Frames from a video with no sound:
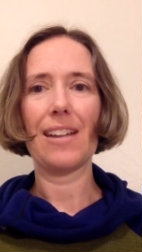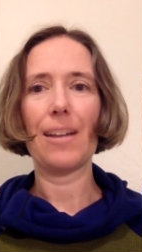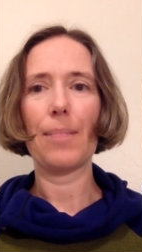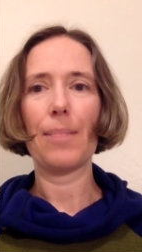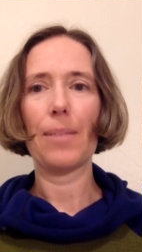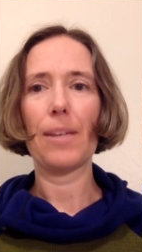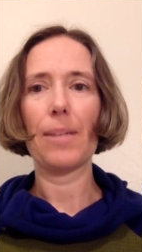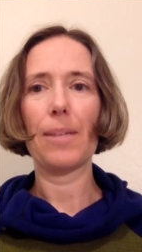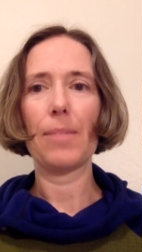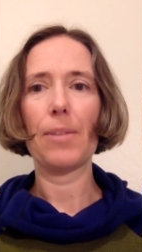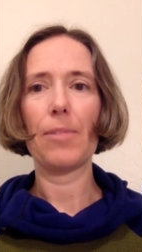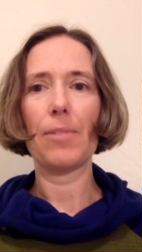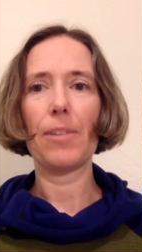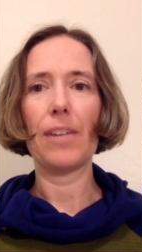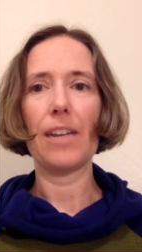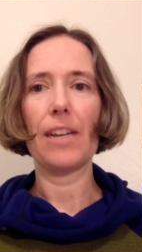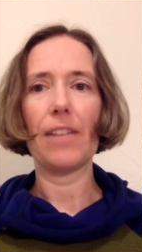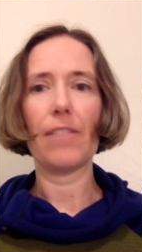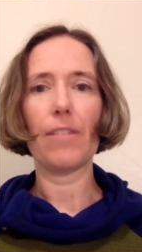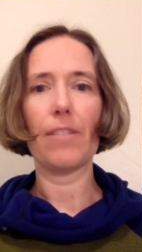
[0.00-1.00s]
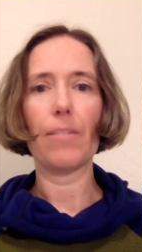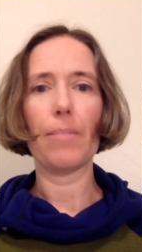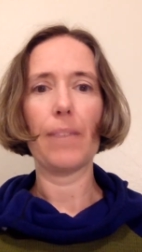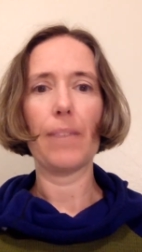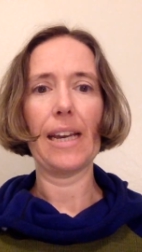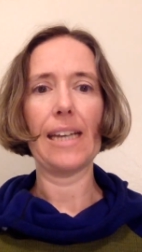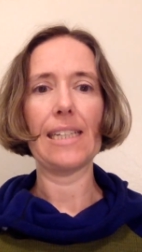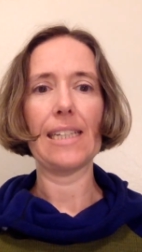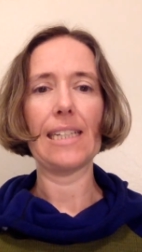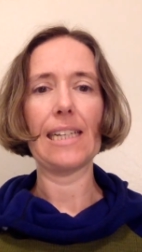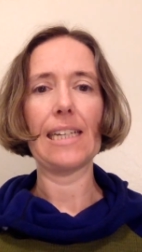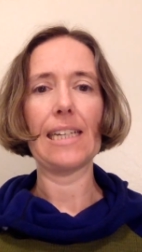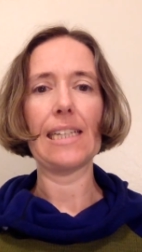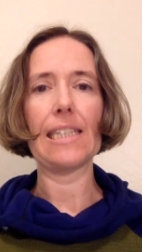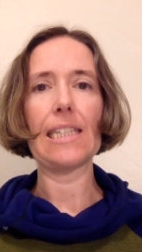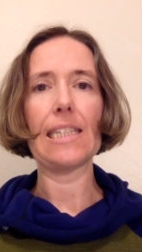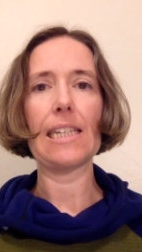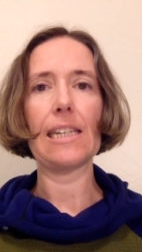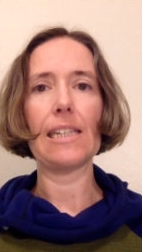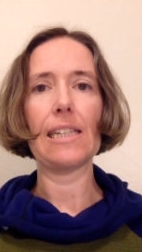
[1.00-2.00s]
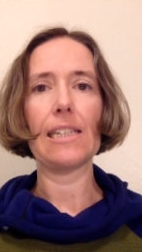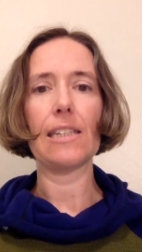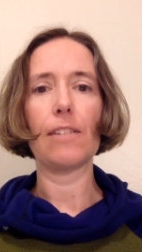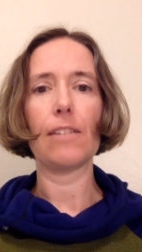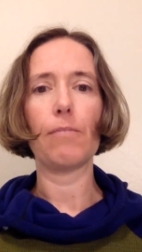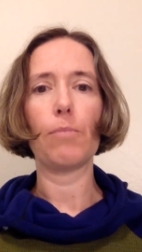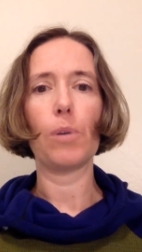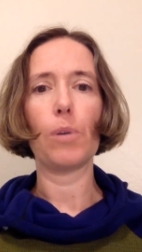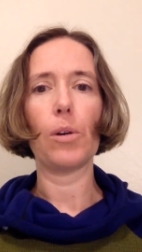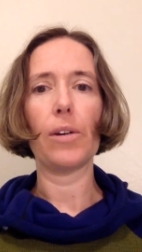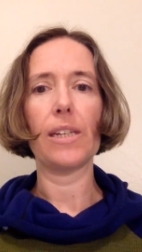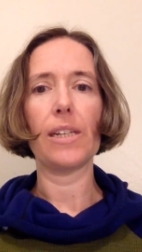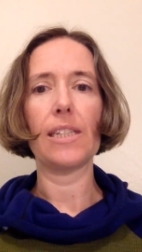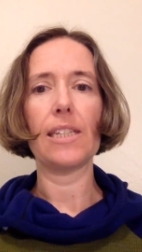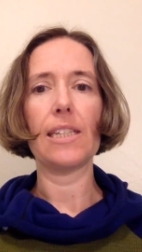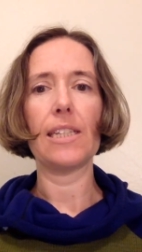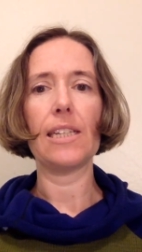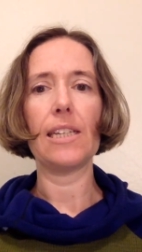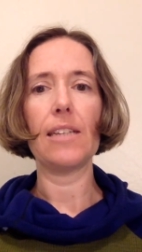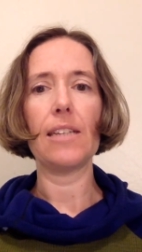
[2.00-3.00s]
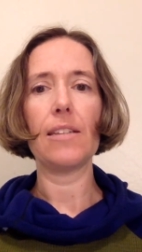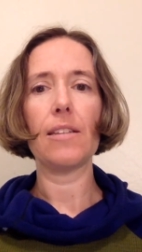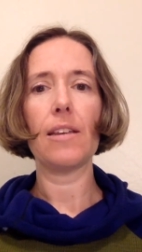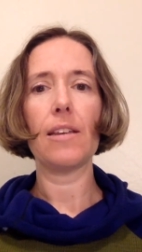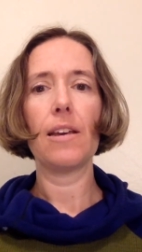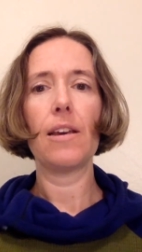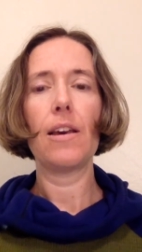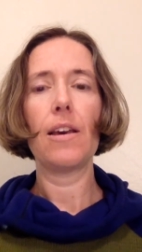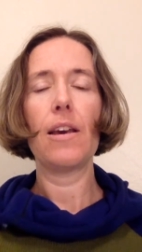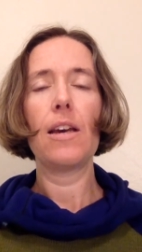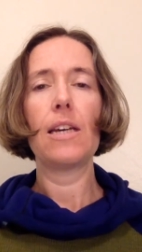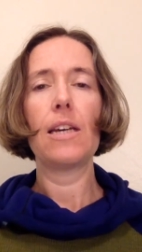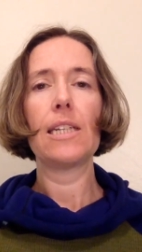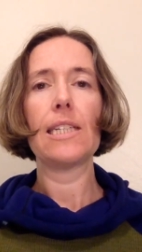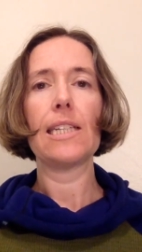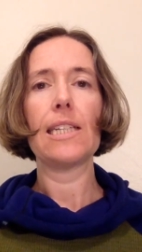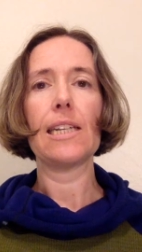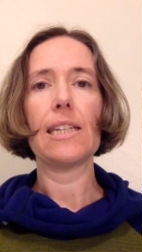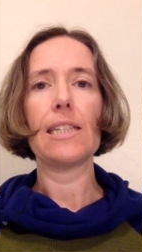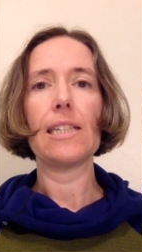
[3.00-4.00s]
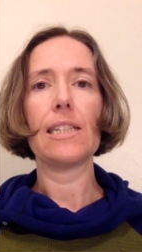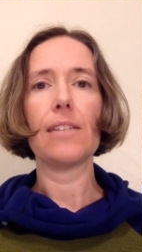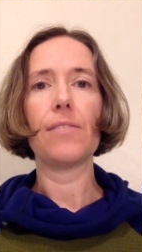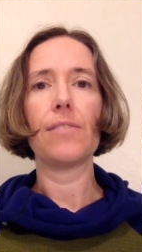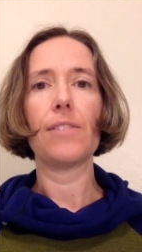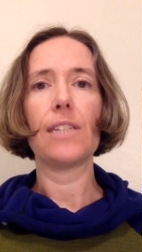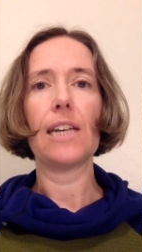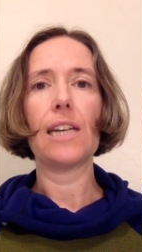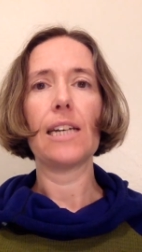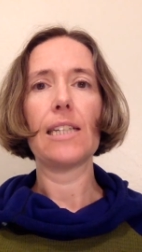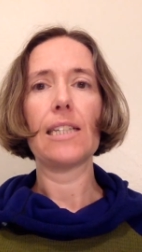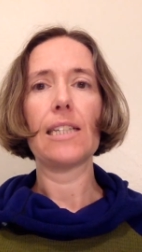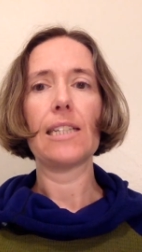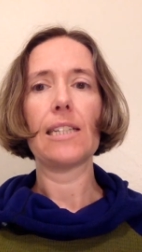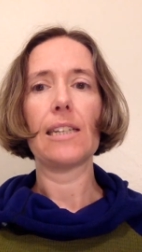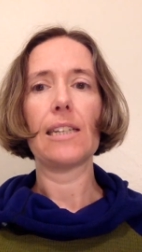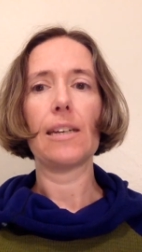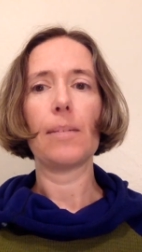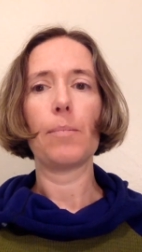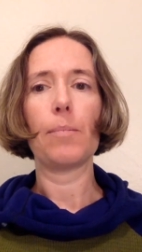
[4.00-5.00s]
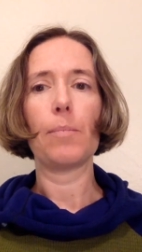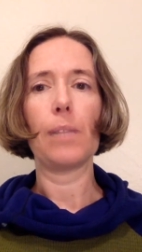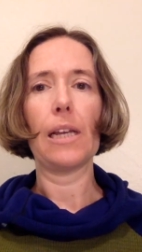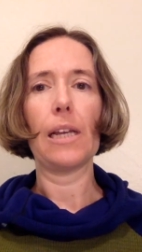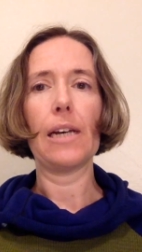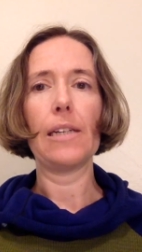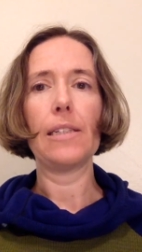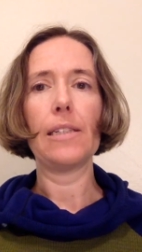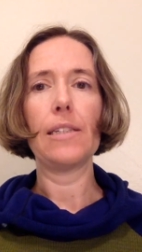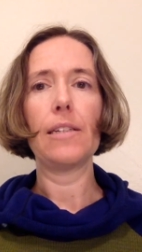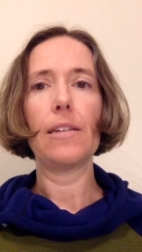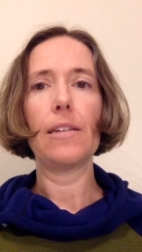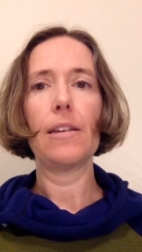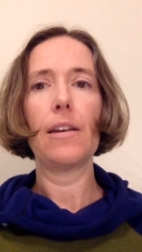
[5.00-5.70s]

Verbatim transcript: I'm going to be reading from my essay, Cities of Broken Teeth, Cities of Dust and Blood.